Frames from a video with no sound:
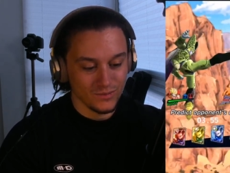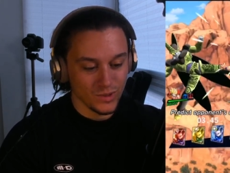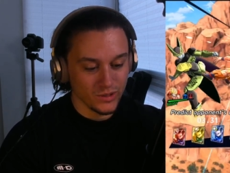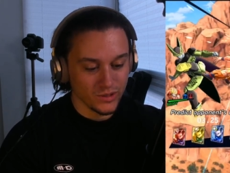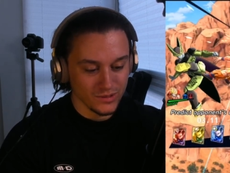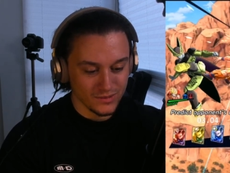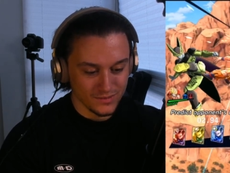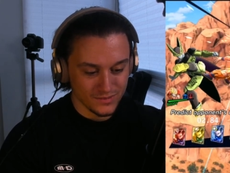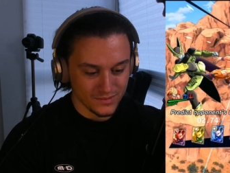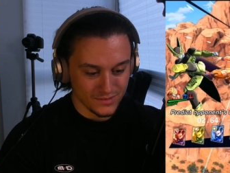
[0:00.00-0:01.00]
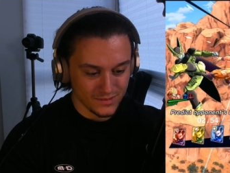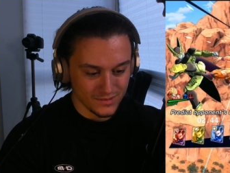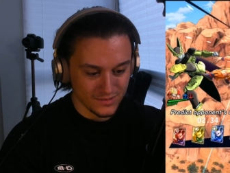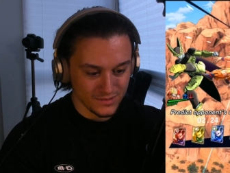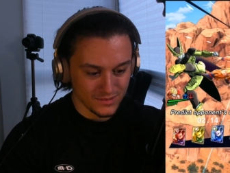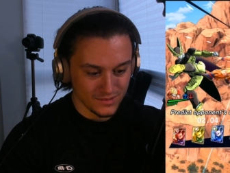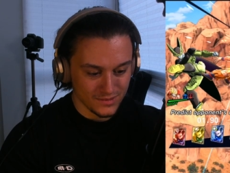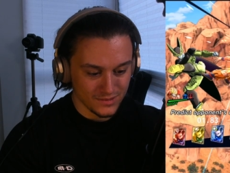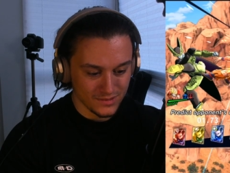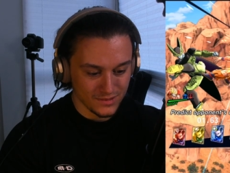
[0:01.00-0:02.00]
What are you going? Instant murder. I'm going
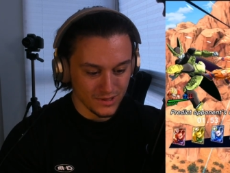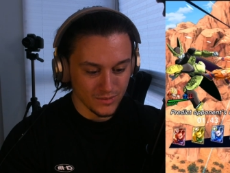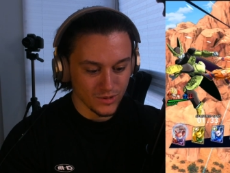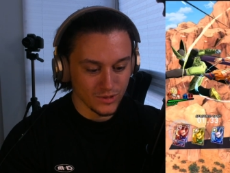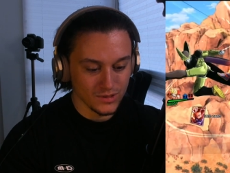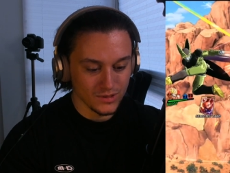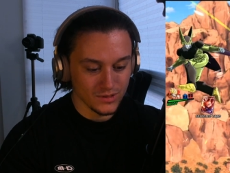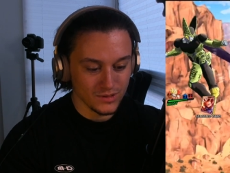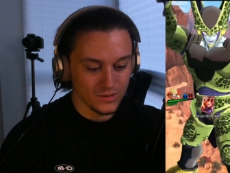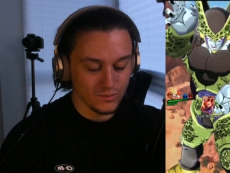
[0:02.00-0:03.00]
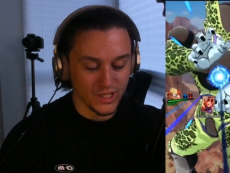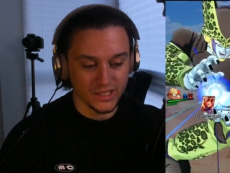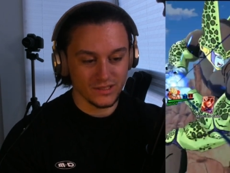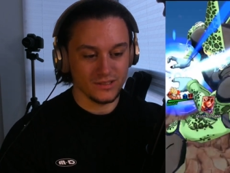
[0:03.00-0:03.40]
yellow. I'm going red.